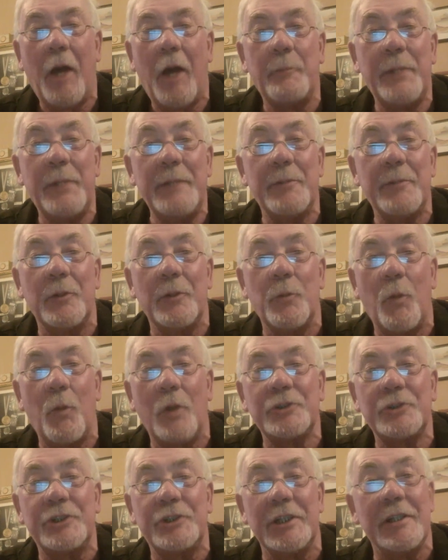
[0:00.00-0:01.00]
people
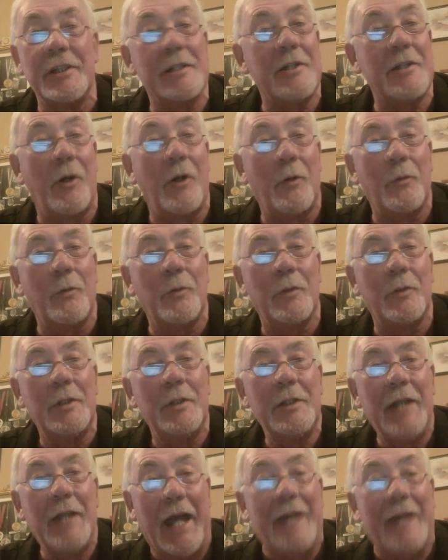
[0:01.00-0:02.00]
watching the whole
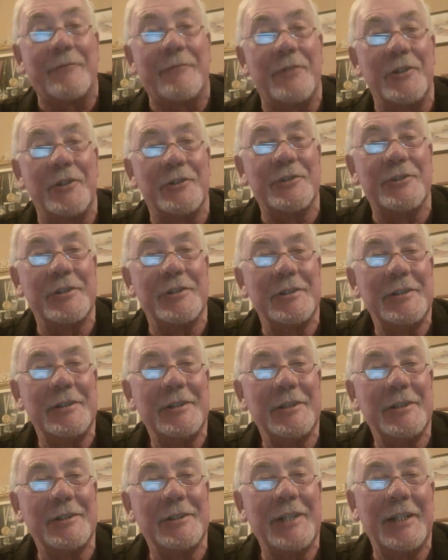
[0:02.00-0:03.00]
advert.
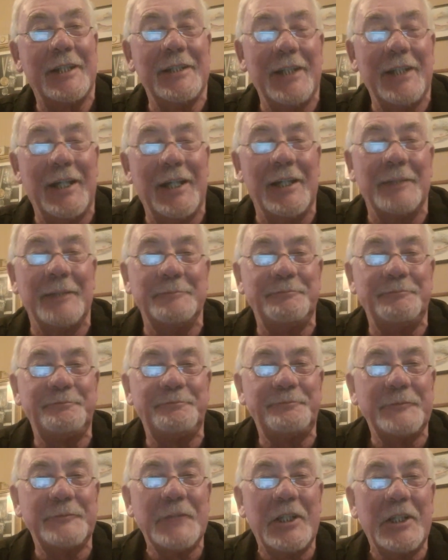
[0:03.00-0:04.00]
Okay.
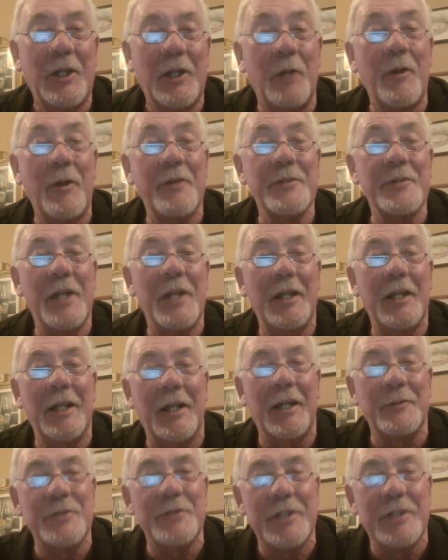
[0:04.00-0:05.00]
Now I'm not
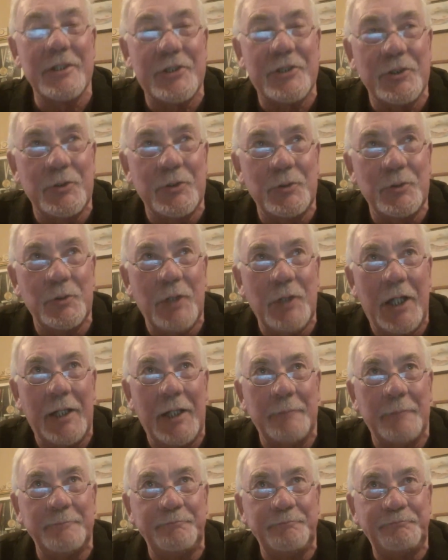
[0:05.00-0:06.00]
allowed
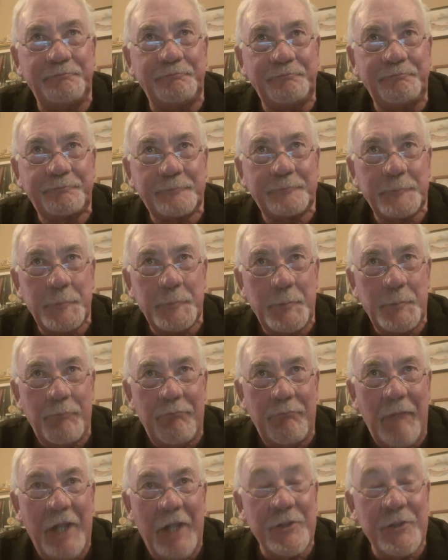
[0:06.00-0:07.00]
to
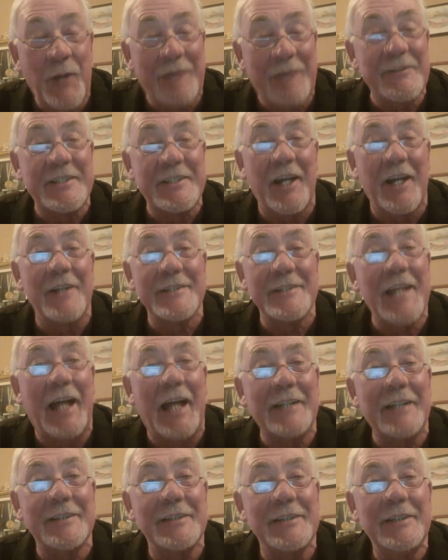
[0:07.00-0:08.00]
advertise
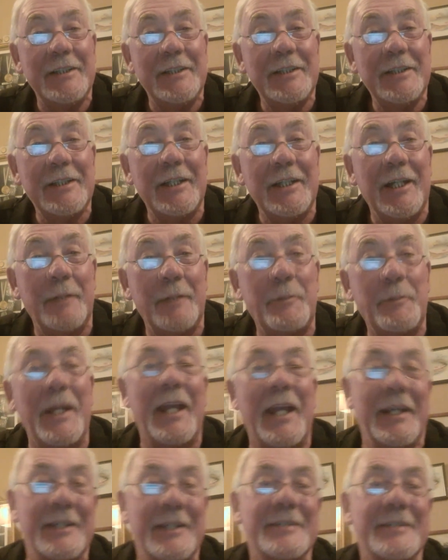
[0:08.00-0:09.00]
that, but
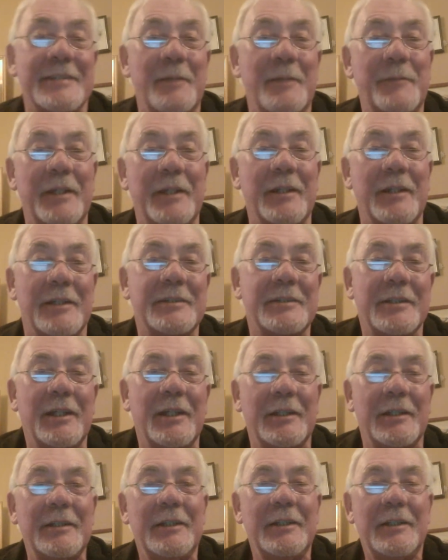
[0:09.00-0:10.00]
that is something
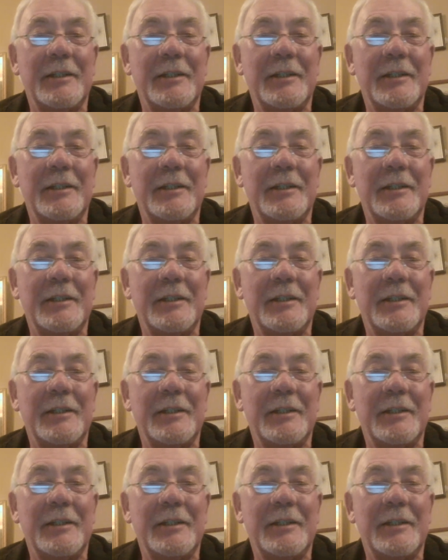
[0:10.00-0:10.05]
that